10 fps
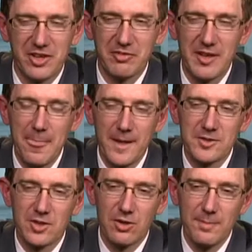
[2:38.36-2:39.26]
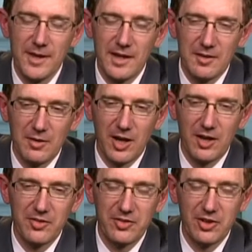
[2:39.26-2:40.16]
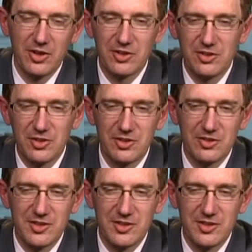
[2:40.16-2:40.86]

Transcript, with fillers: enough. So uh, the, the,